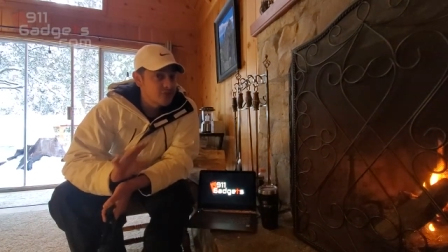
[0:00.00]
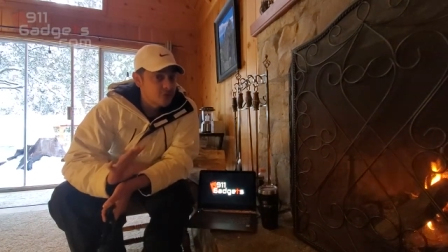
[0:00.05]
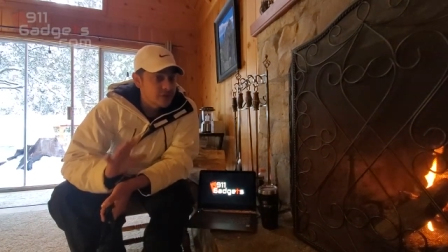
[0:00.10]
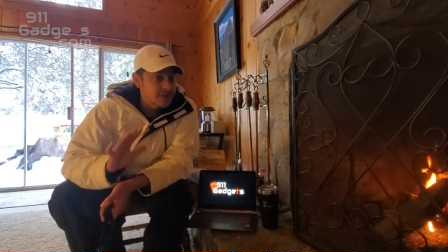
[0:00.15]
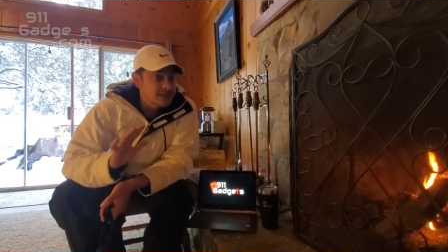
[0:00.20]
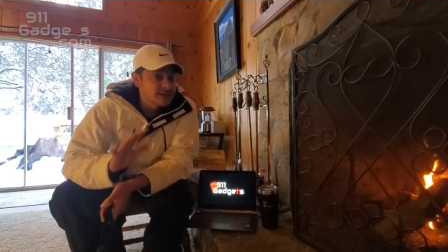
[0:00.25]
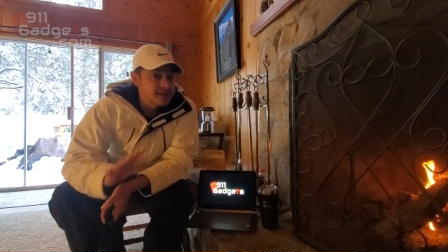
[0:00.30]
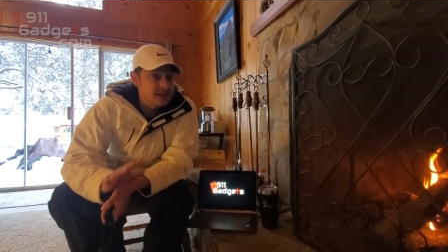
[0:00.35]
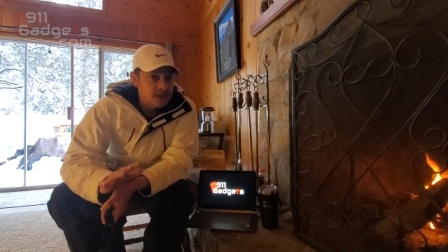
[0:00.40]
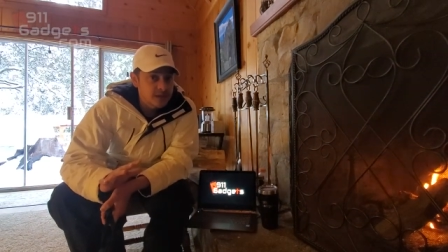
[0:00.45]

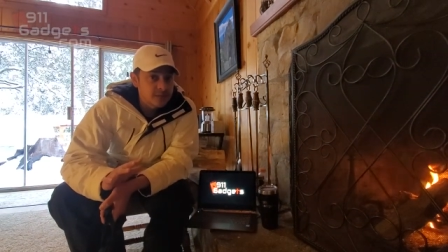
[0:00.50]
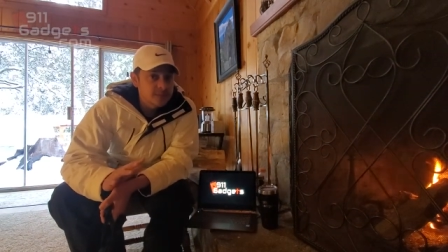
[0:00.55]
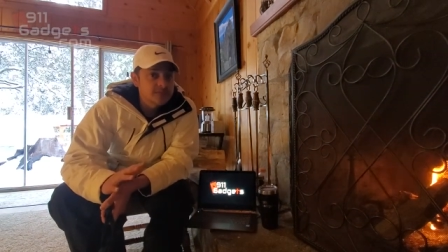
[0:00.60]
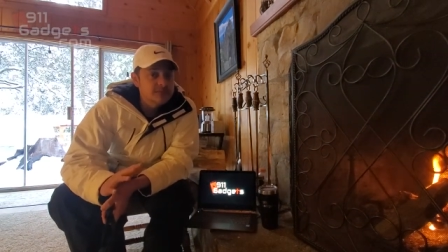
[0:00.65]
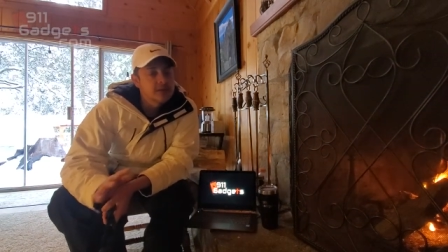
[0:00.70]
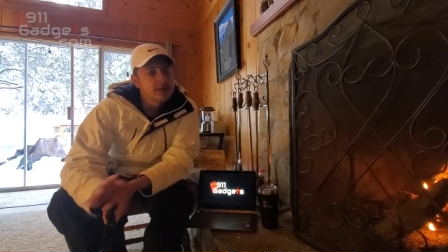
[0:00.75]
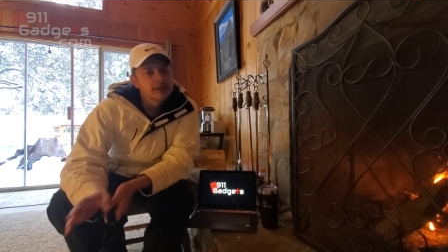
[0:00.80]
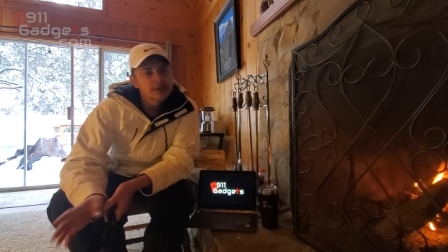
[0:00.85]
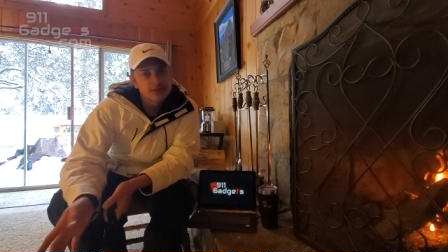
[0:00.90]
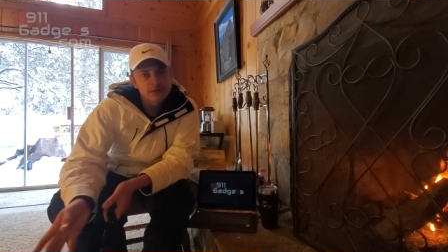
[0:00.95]
thirty times.
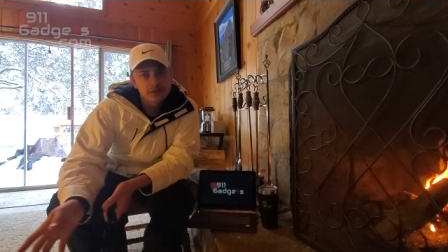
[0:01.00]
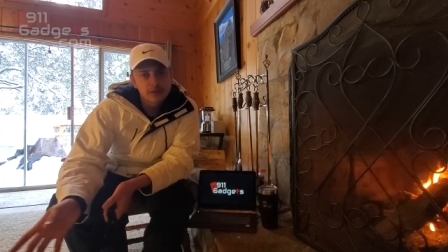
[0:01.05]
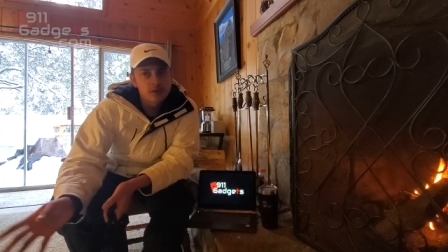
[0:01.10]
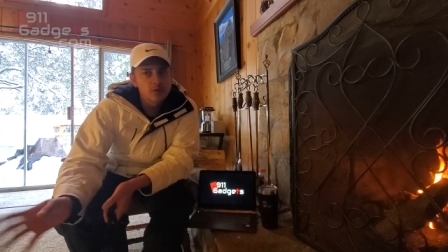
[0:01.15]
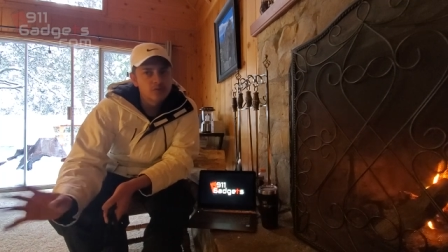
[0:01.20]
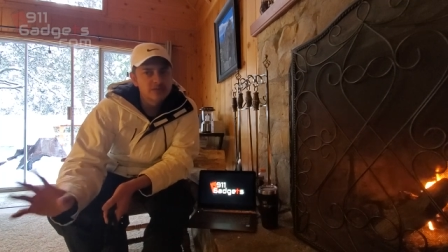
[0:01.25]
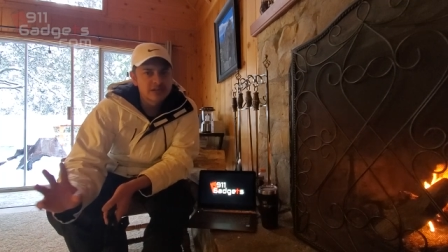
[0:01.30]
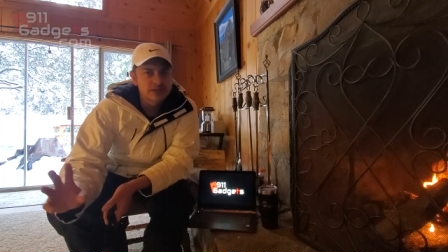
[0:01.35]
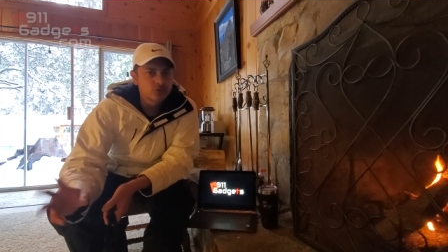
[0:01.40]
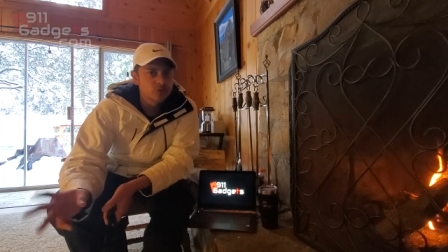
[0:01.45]
It
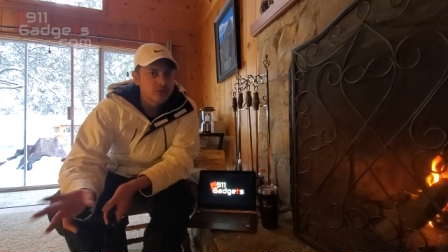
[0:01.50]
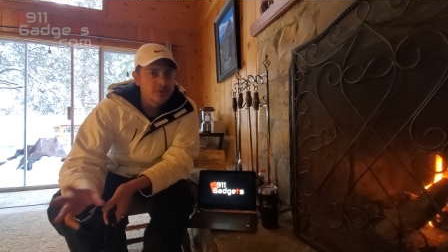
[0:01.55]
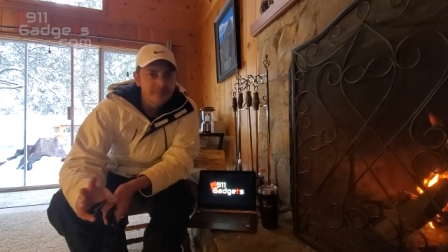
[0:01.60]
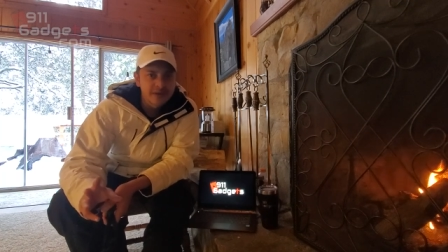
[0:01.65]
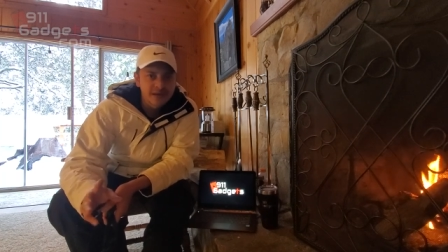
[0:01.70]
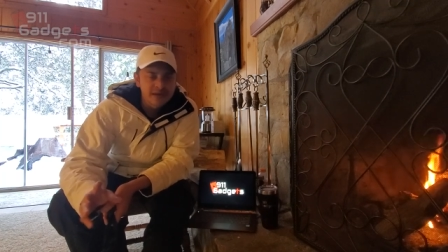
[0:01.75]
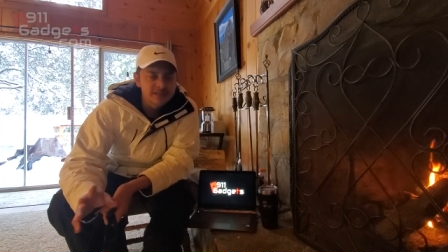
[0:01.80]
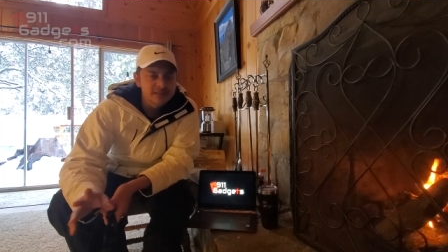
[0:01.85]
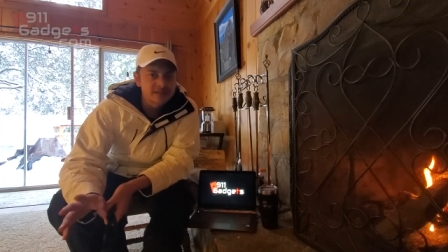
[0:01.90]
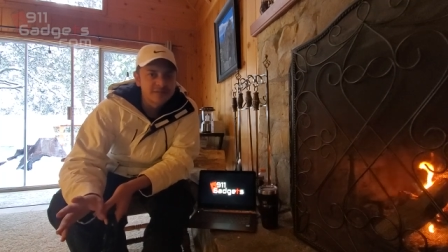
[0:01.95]
was like three
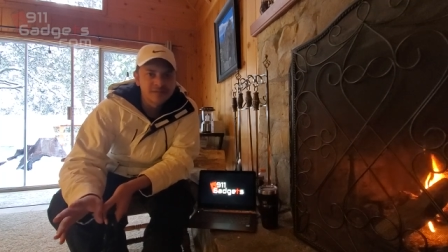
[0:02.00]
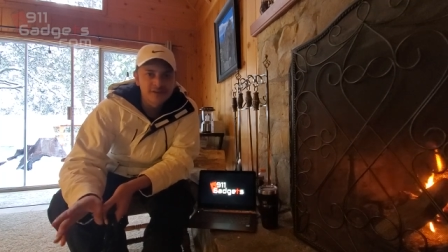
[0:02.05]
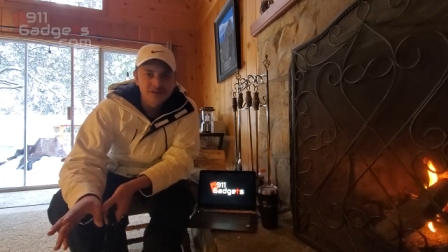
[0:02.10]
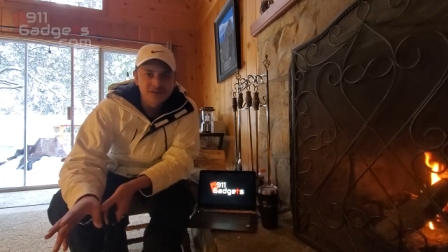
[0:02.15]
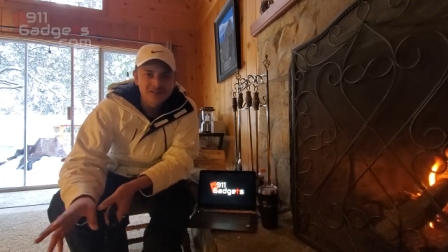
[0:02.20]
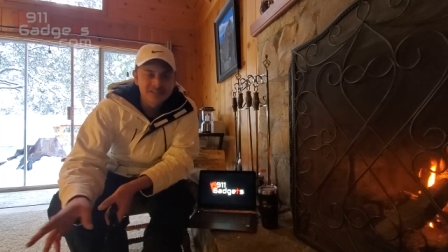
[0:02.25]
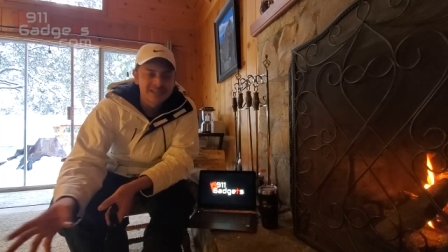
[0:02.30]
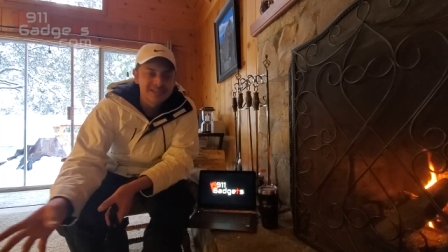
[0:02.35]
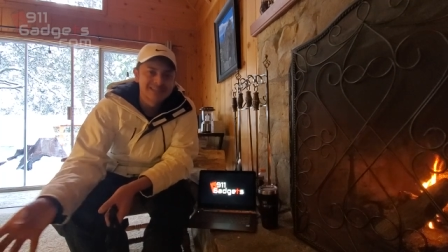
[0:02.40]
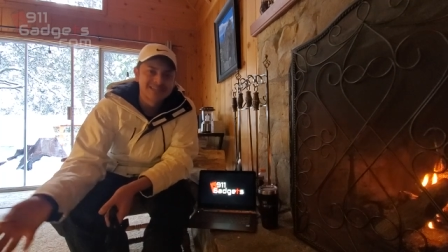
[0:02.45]
minutes at
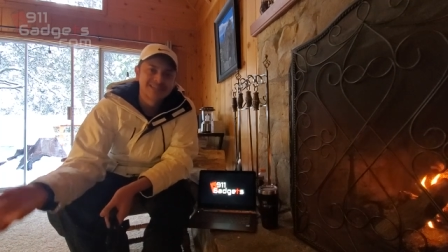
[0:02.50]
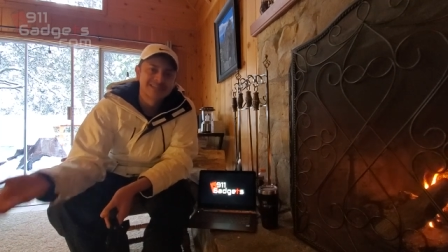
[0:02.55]
first.